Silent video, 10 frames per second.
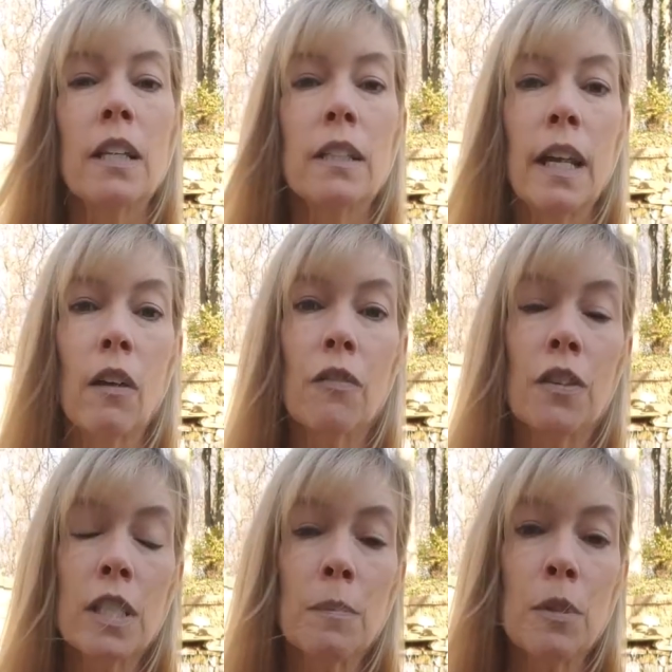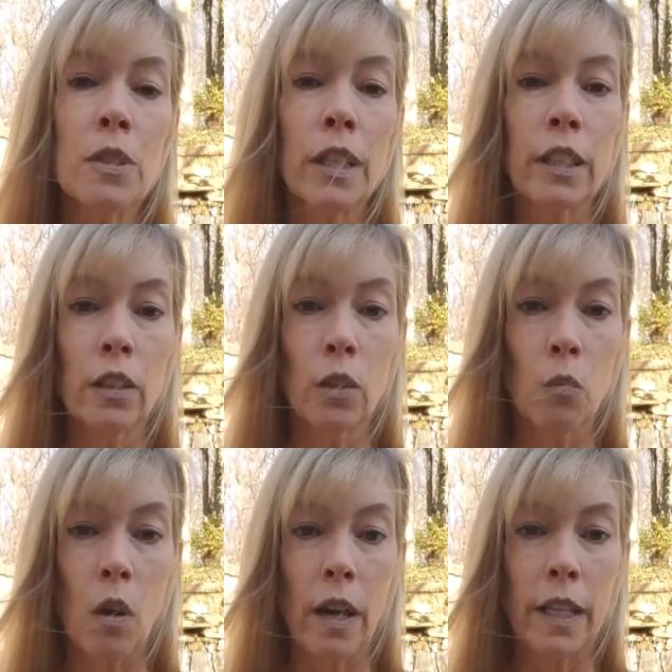Now this particular
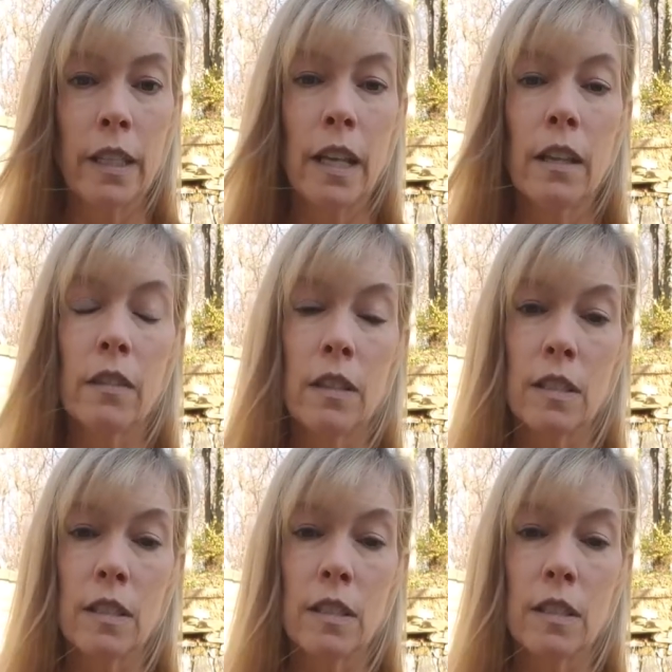wine, the